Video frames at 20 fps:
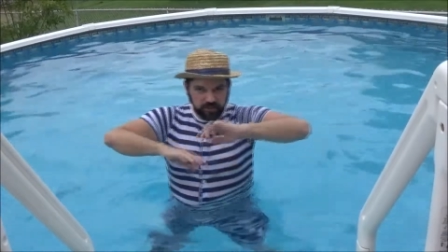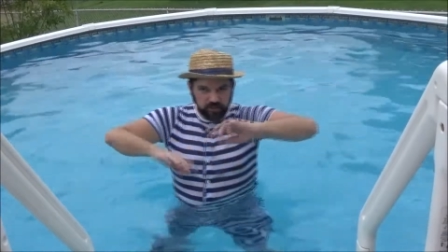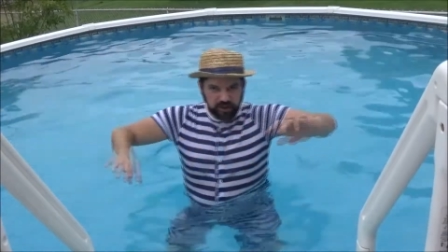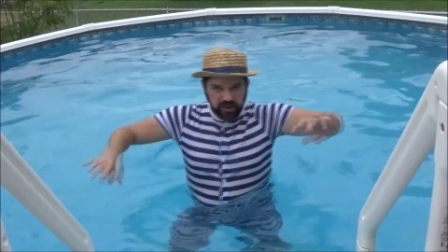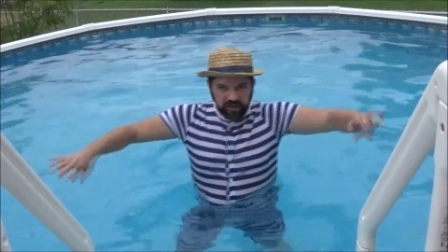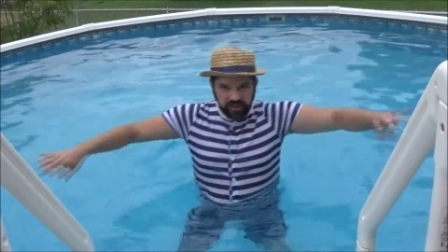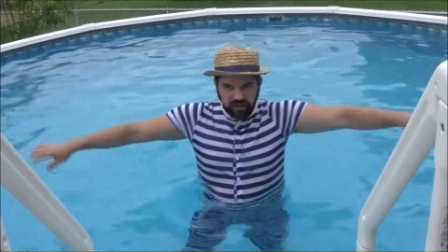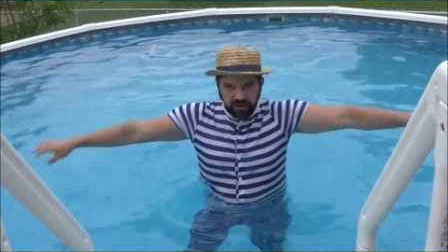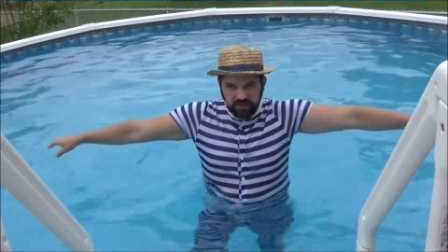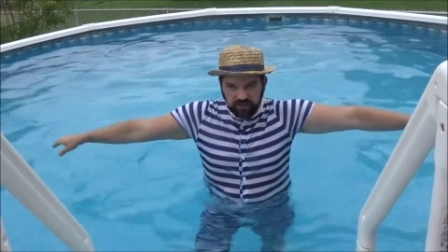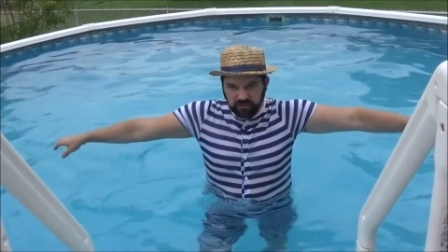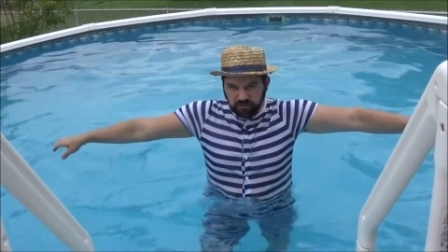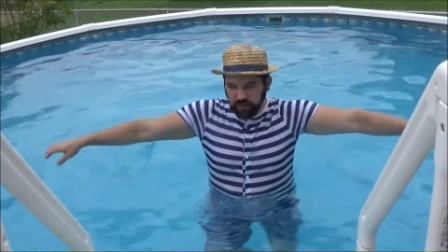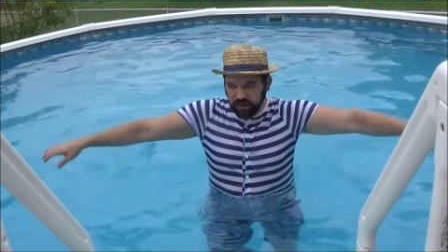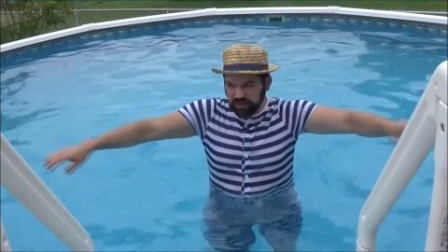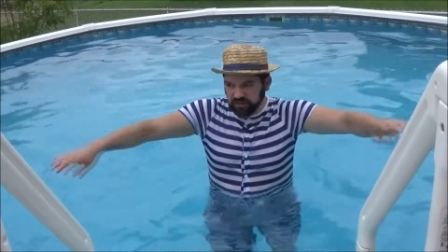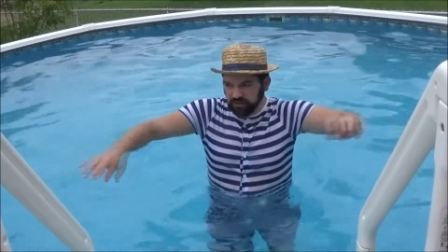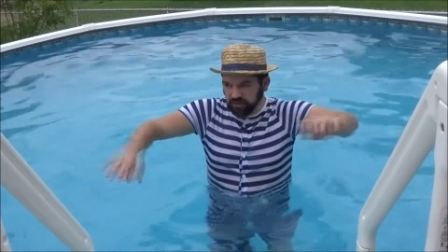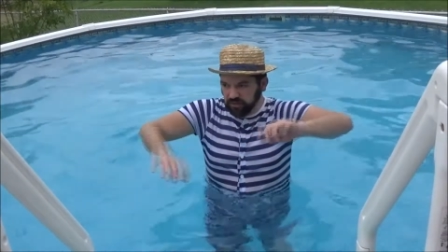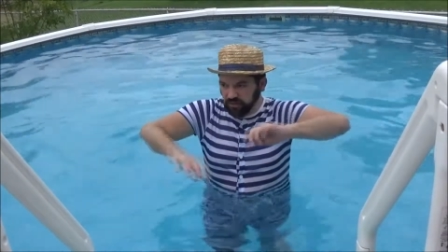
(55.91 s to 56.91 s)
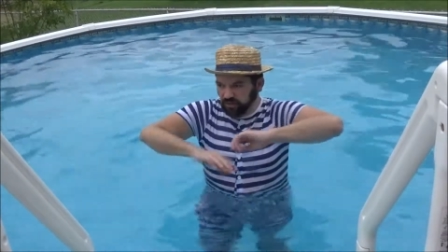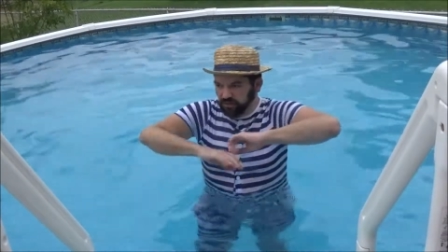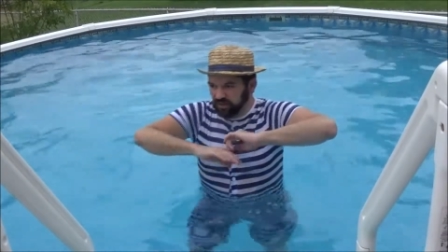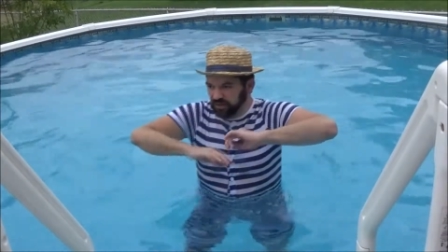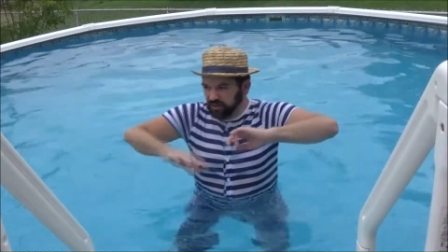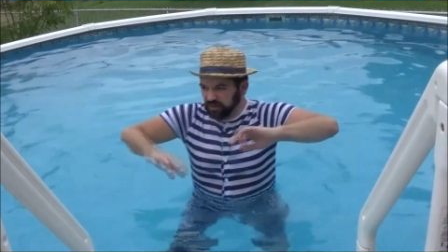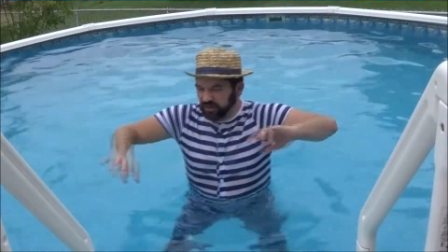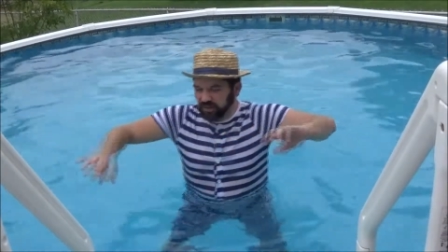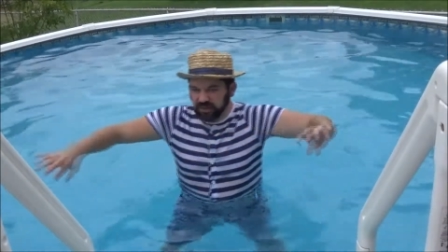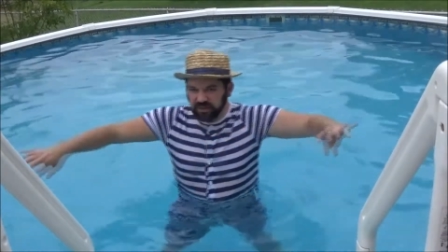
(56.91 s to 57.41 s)
We're getting those
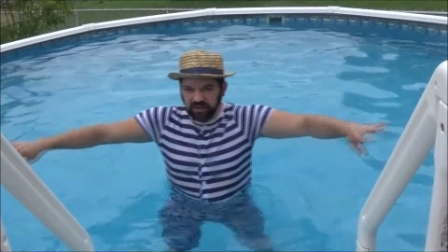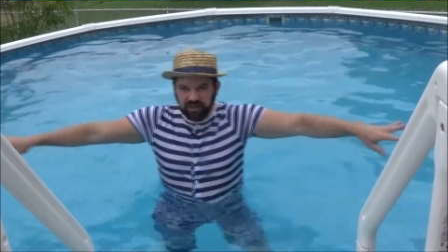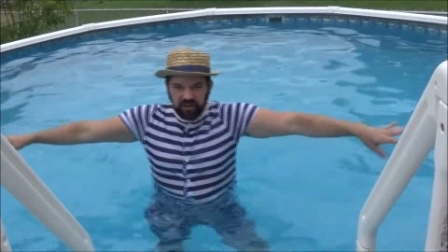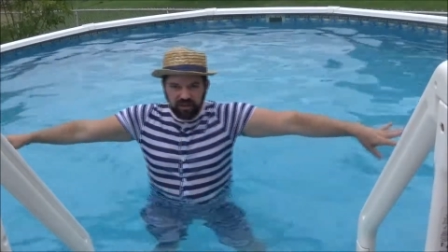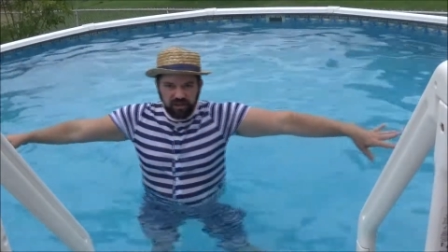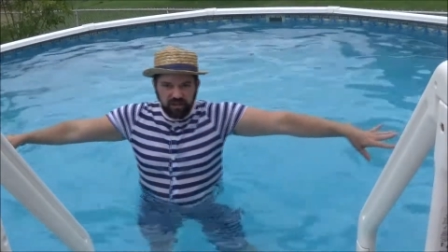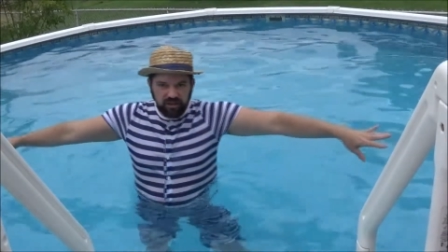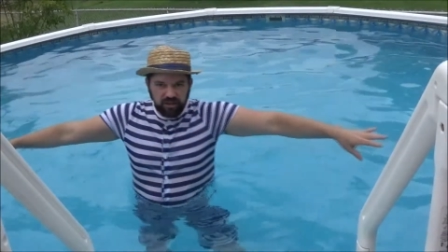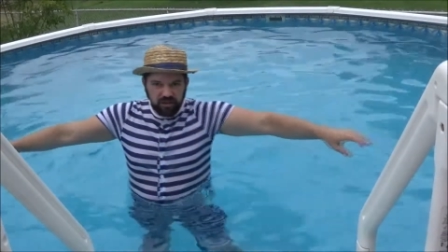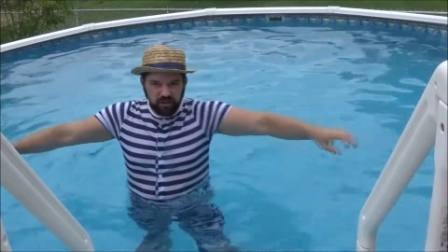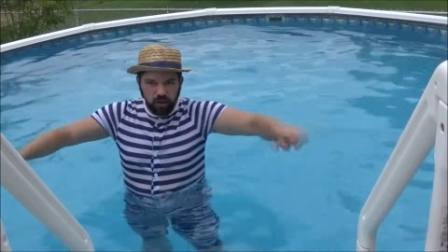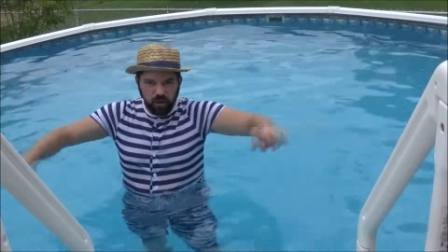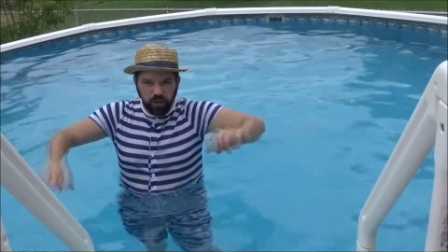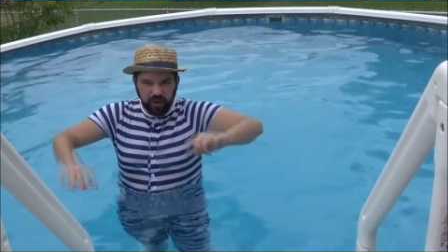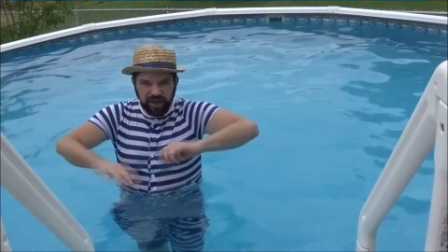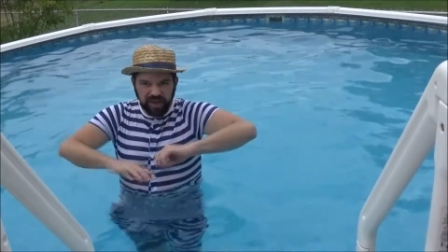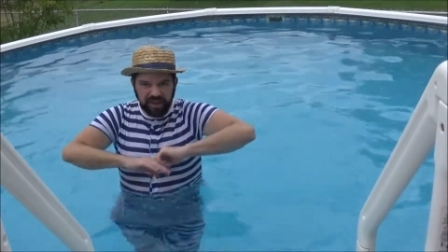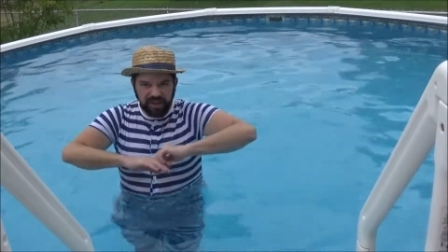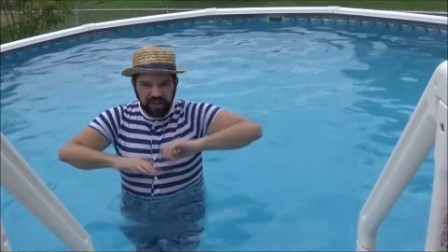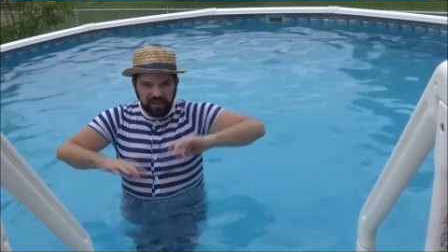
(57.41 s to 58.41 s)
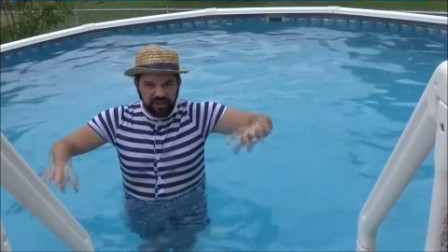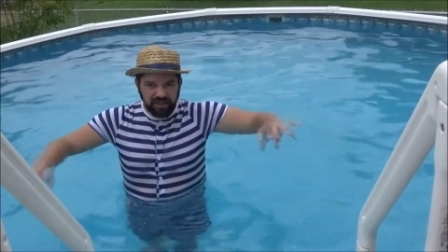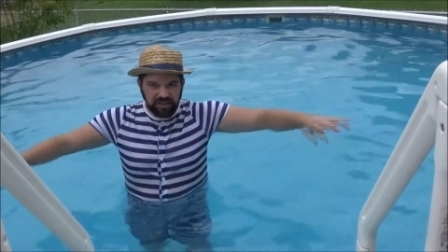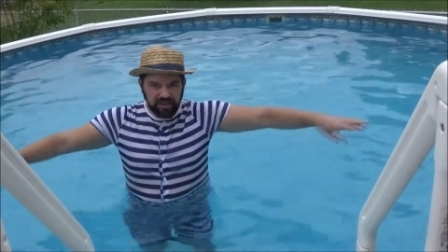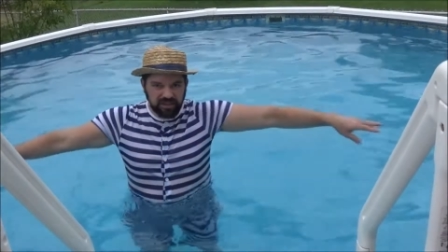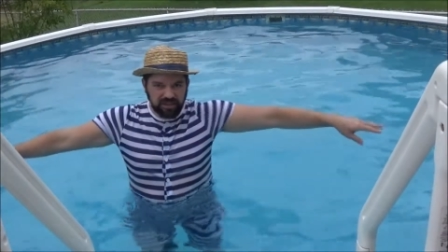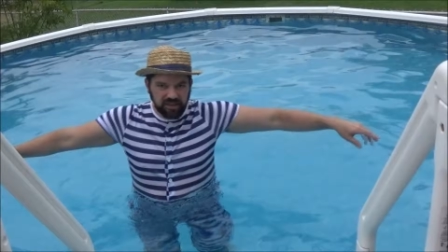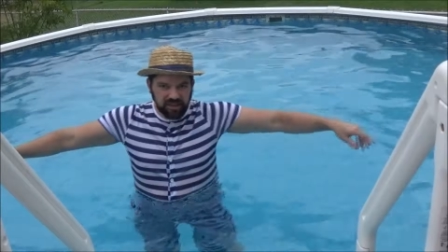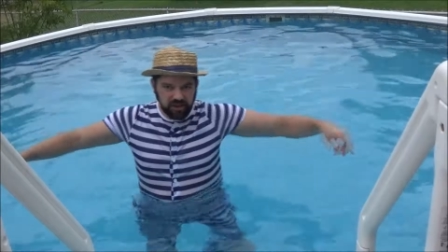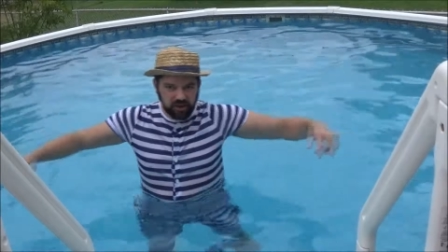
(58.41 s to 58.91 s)
muscles going,
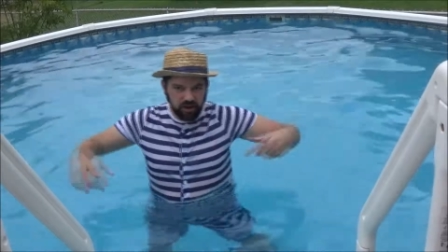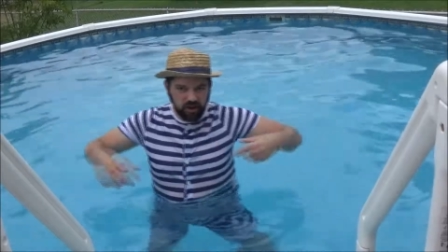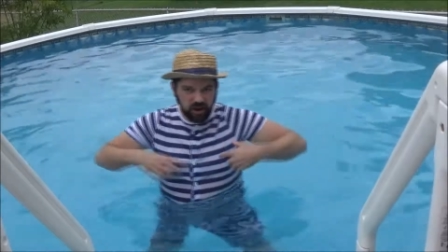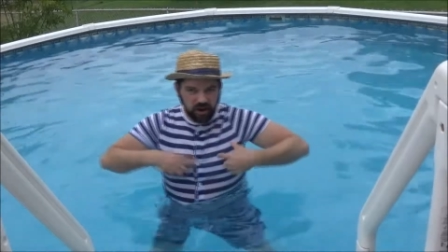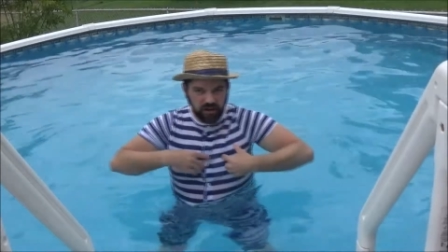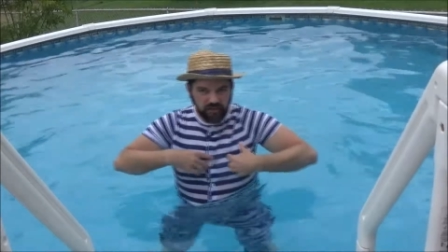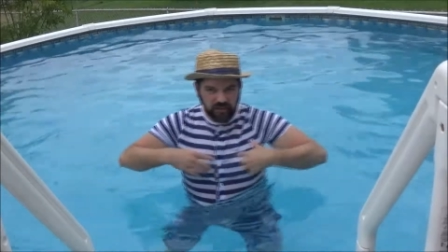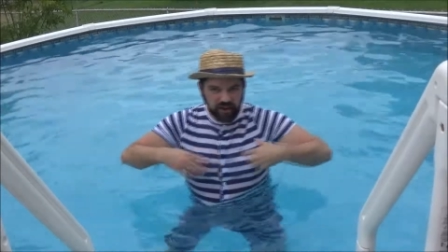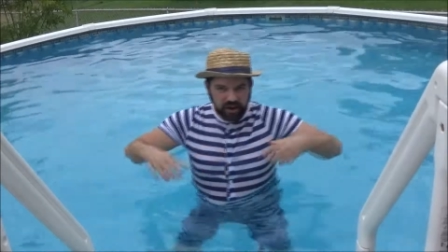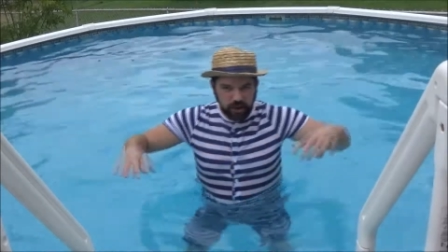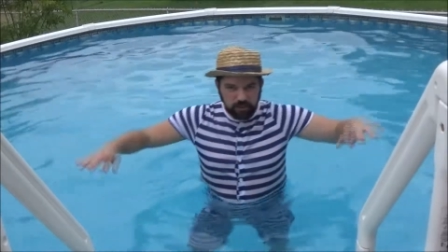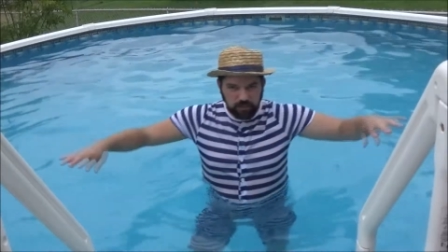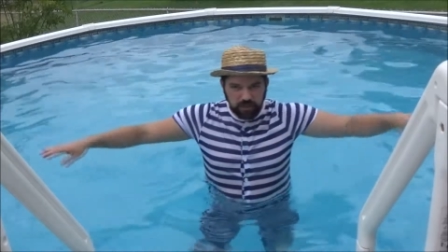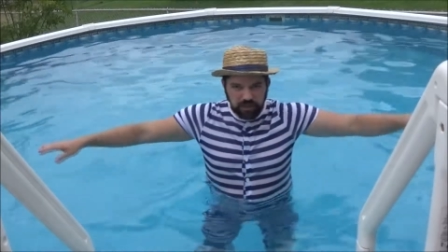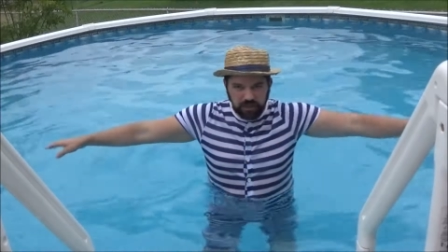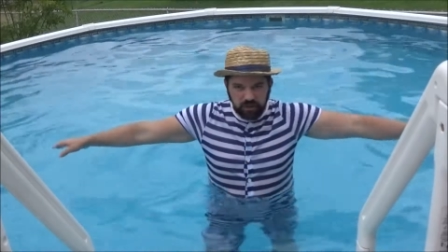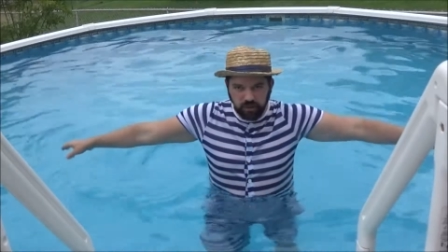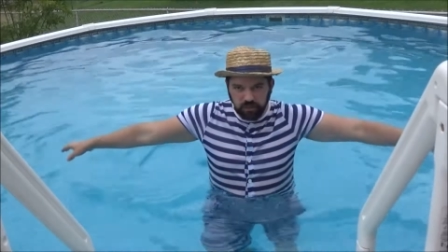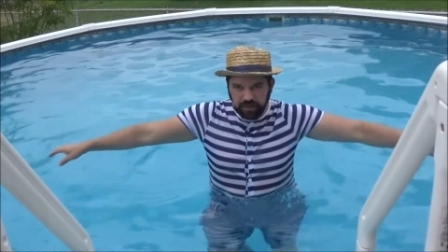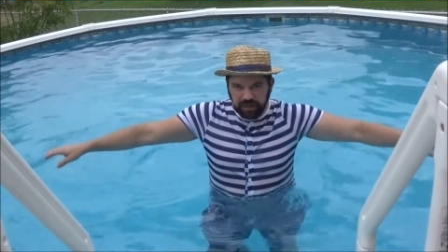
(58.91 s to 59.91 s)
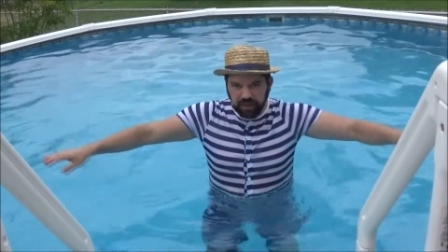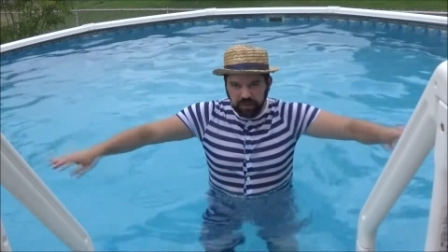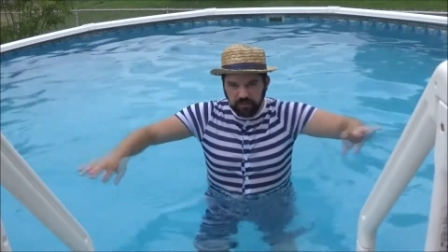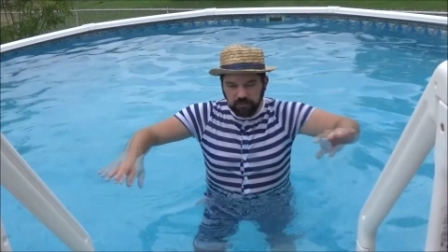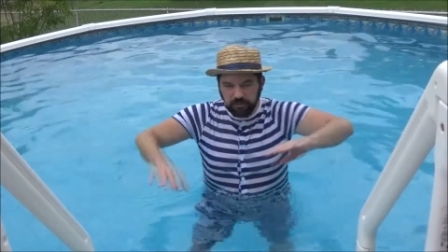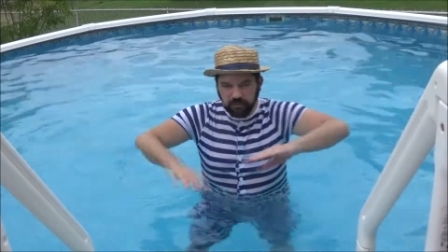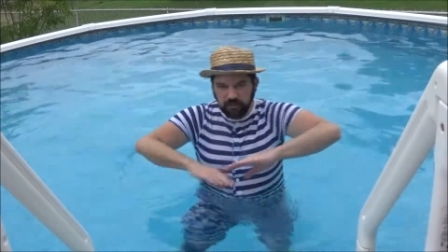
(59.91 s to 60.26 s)
getting our heart rate up a little bit.